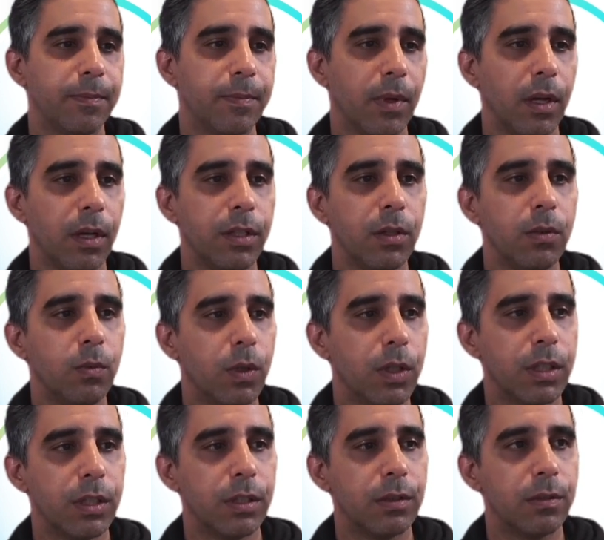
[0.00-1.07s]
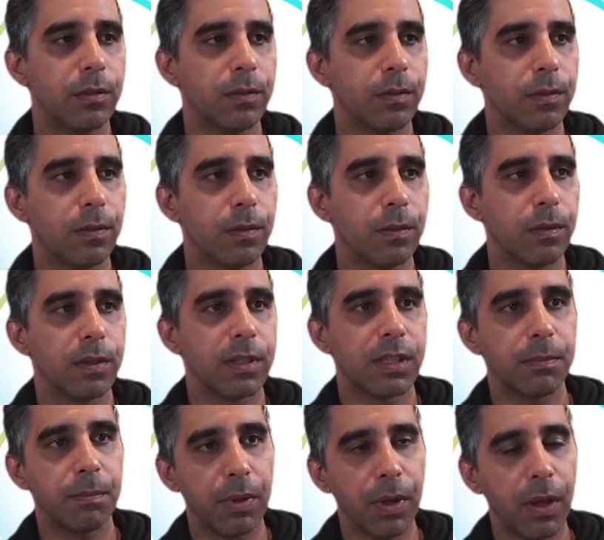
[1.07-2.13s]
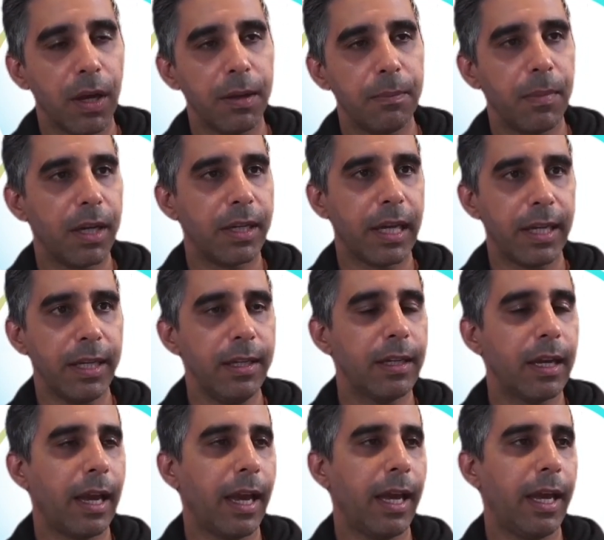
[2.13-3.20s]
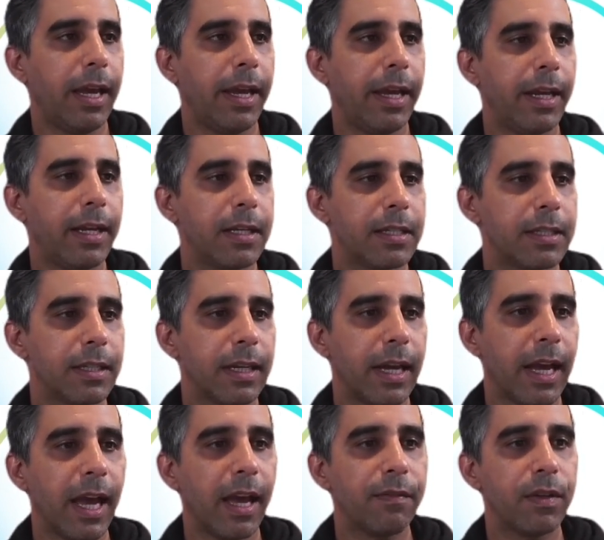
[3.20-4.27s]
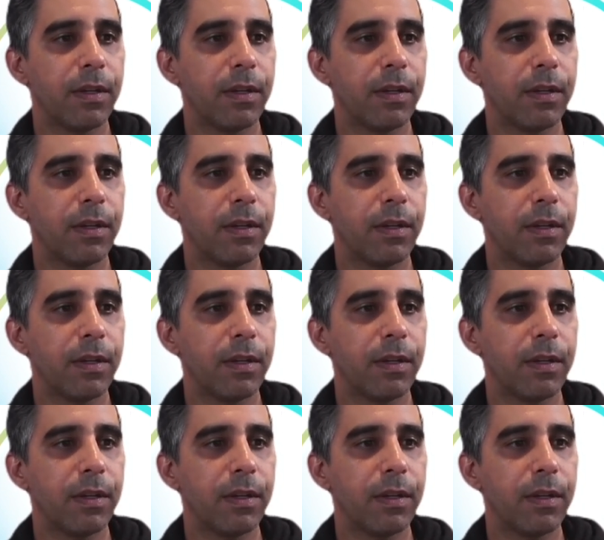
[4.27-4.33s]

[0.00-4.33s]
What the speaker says: I don't want to supply money and have it